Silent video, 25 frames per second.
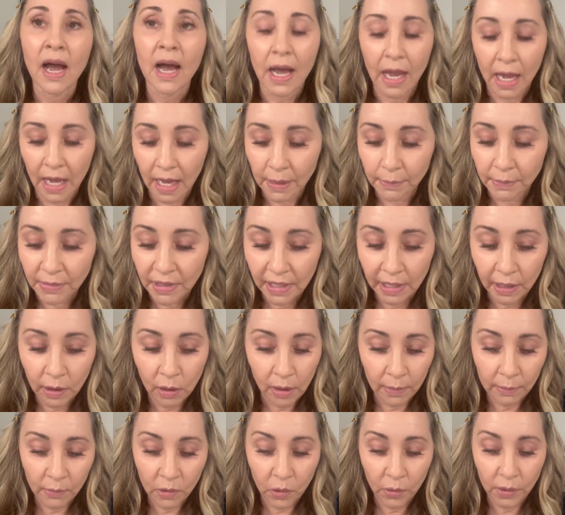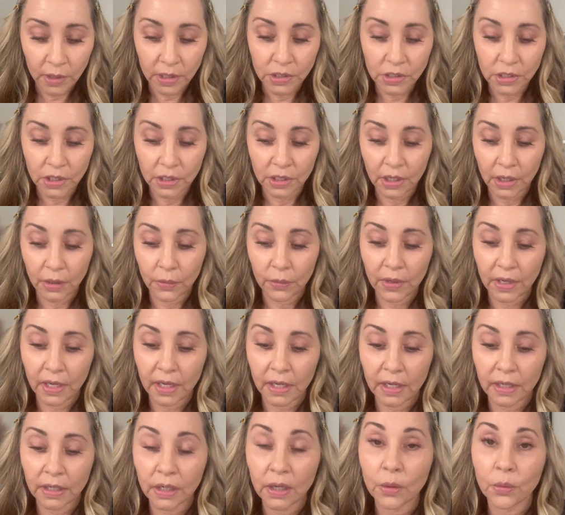Um, now I'm going to go
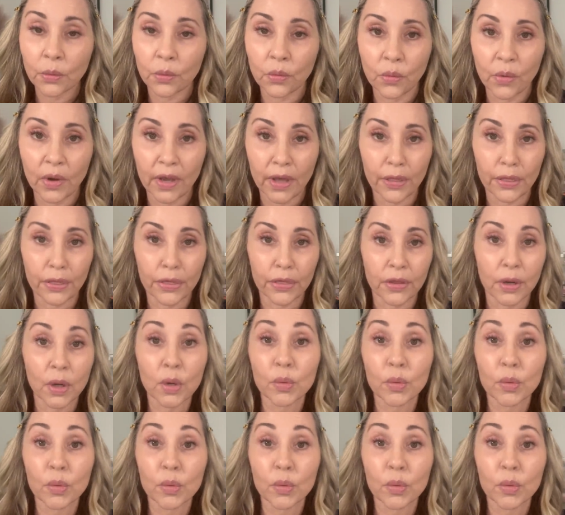in with